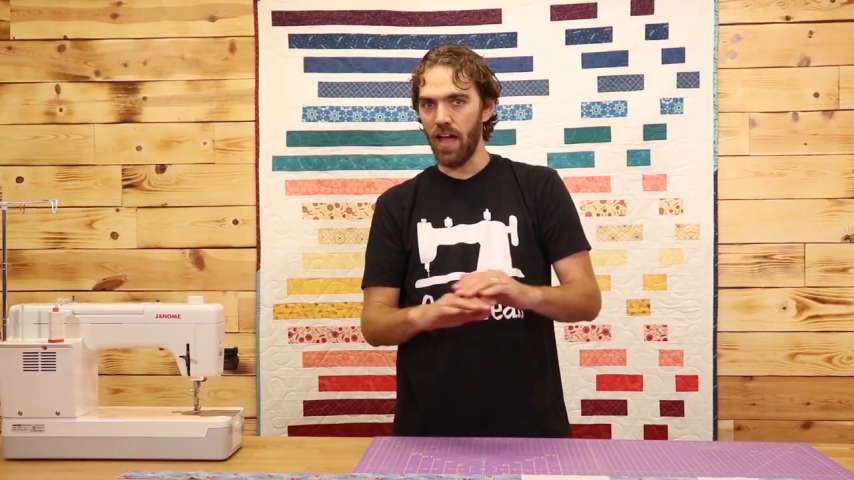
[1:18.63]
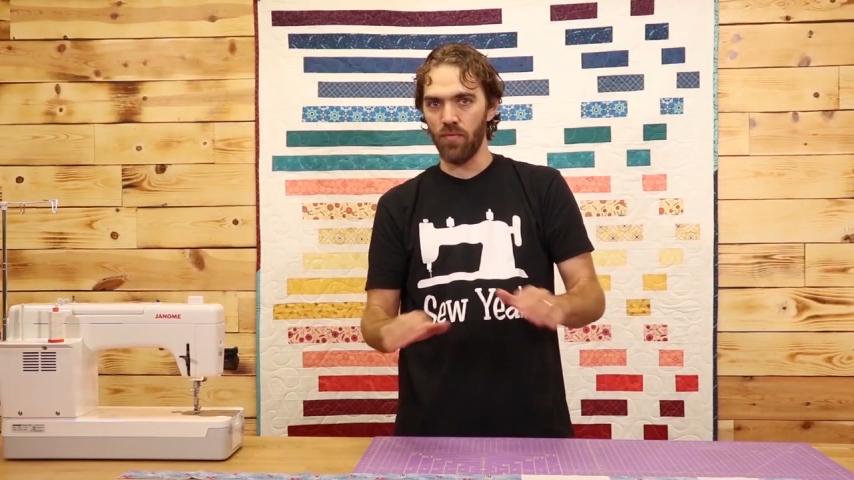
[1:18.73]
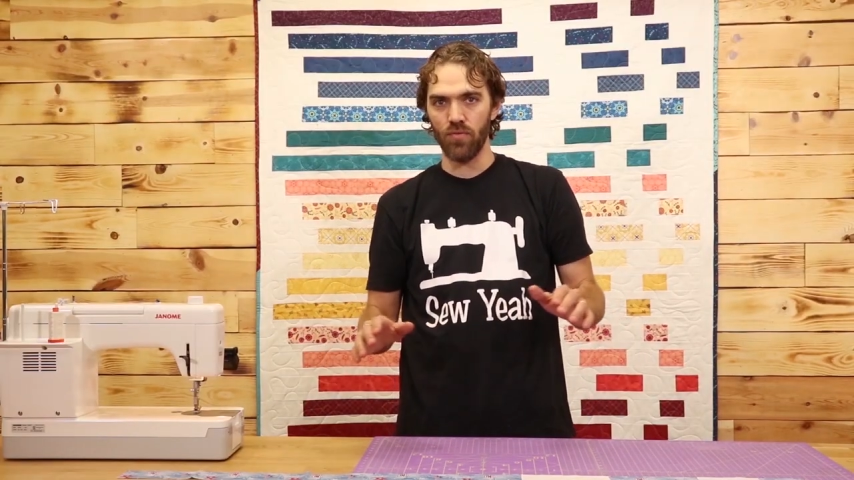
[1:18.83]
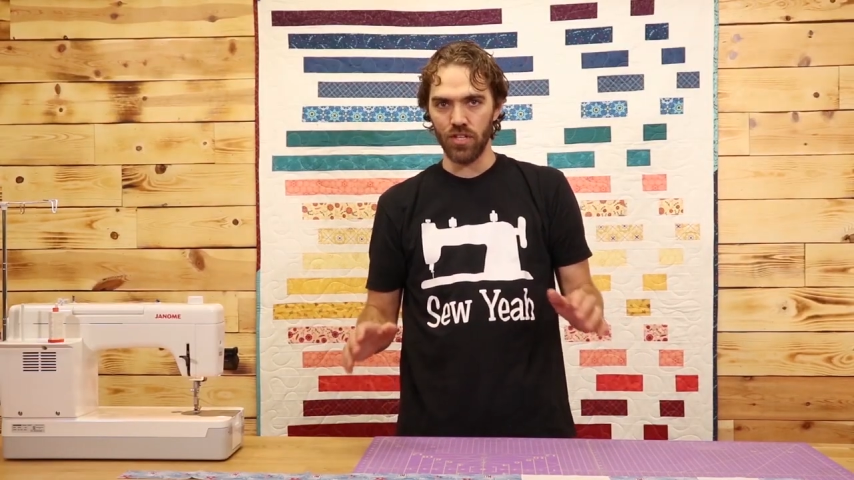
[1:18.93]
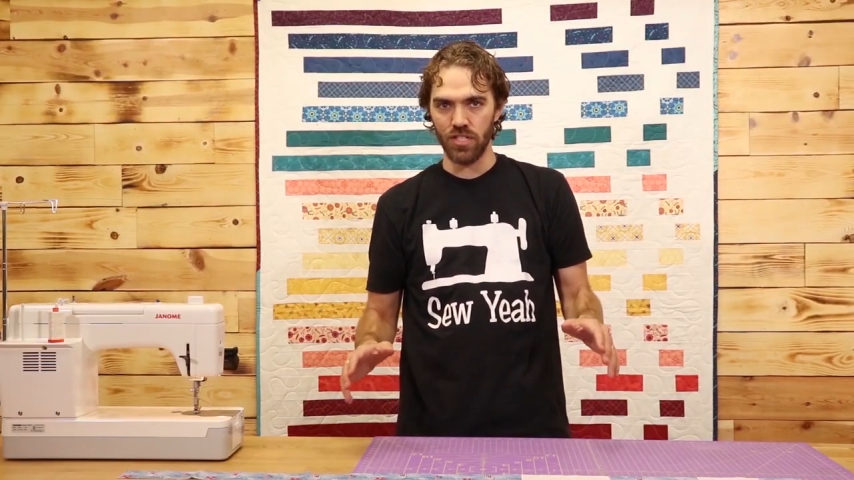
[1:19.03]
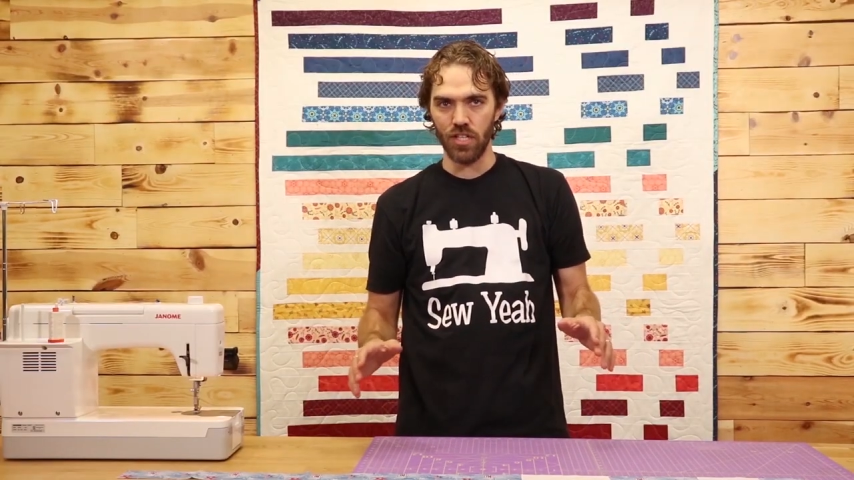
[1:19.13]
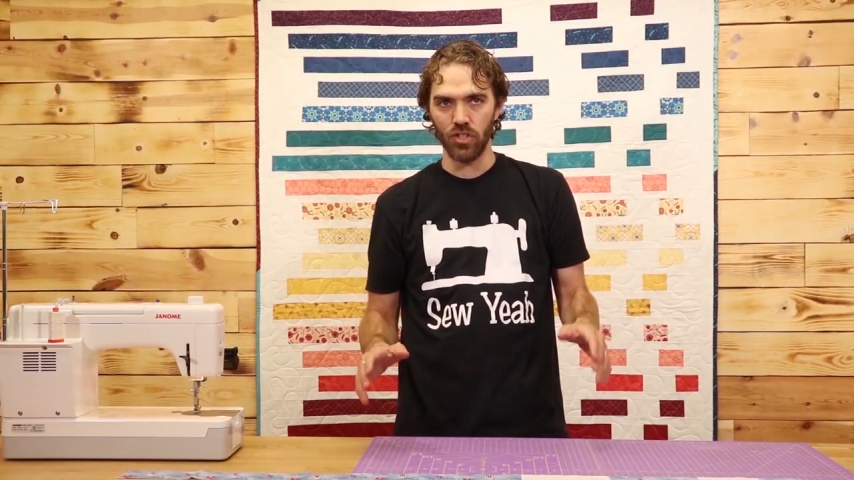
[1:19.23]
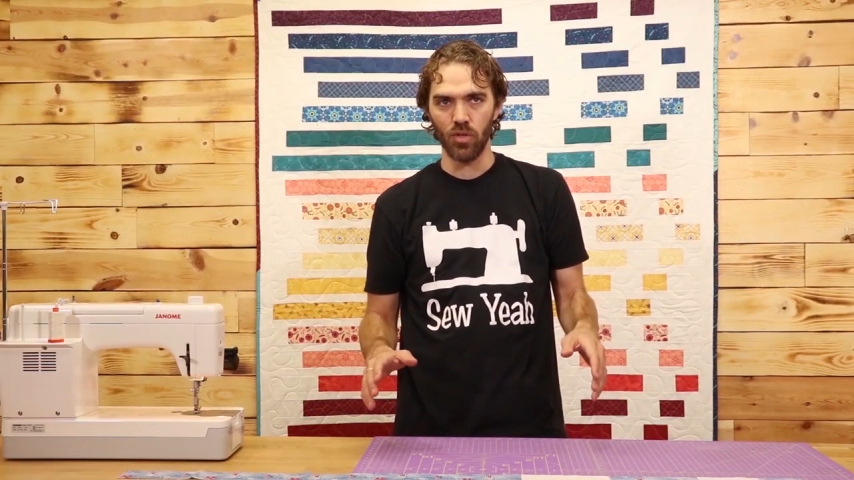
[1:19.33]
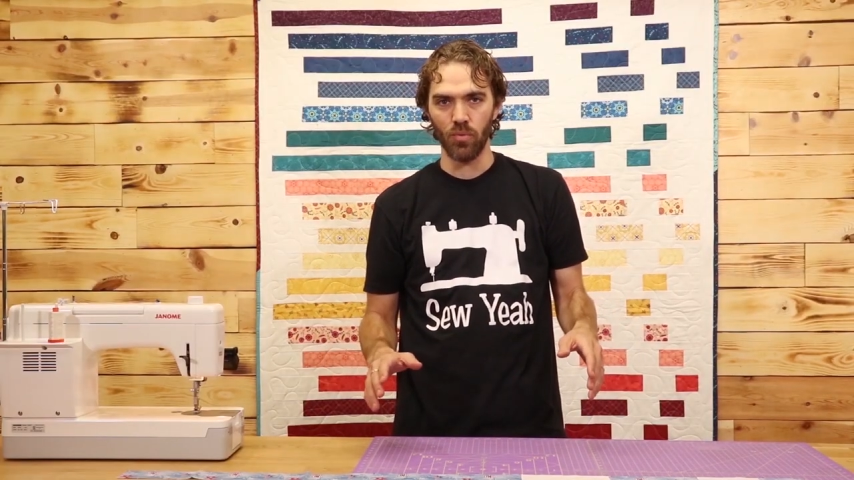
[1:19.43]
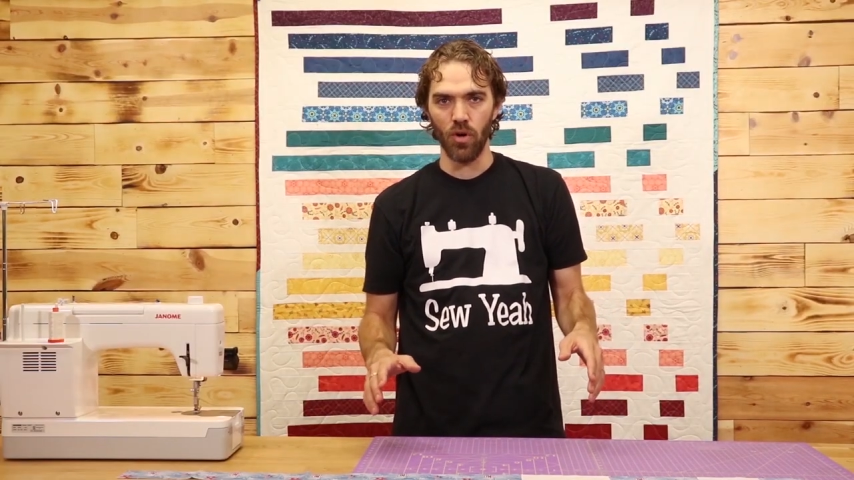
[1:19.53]
every
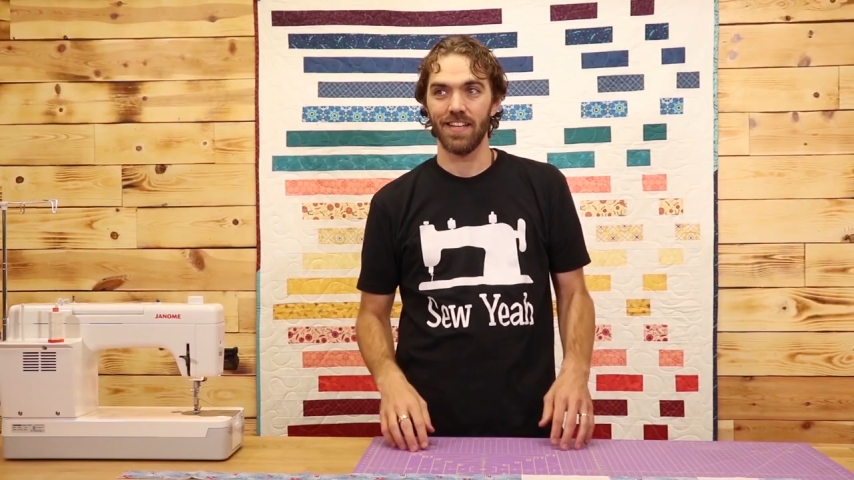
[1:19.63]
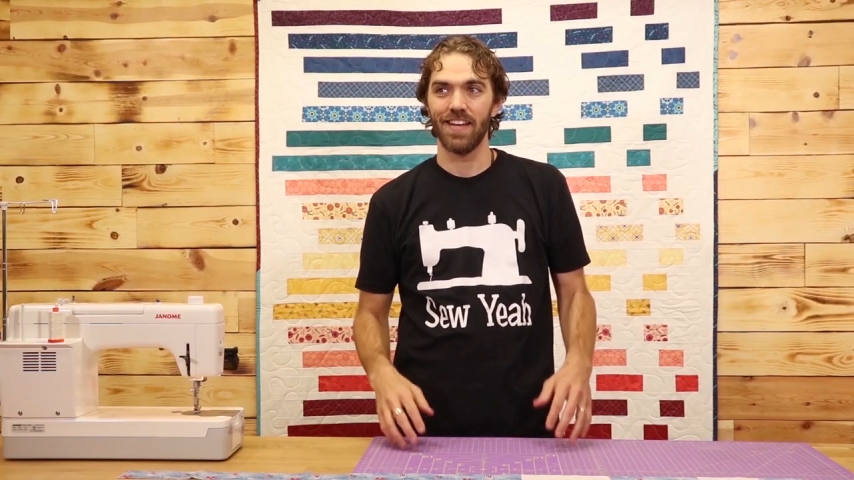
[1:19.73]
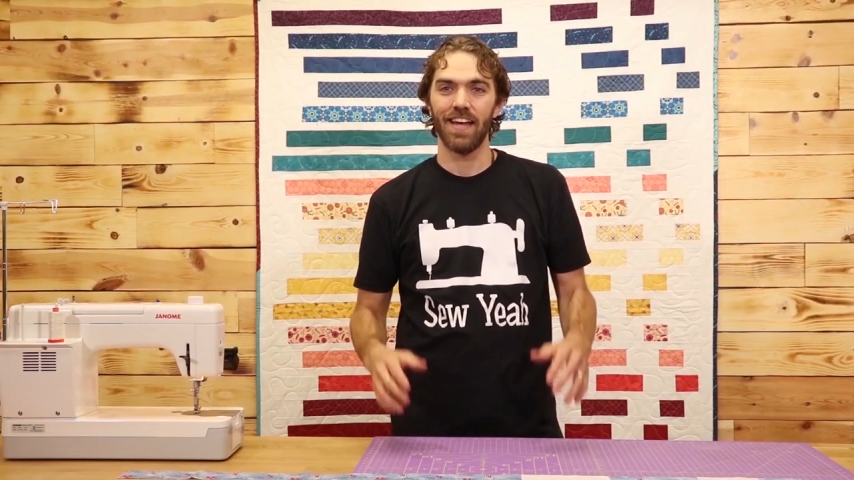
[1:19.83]
single row.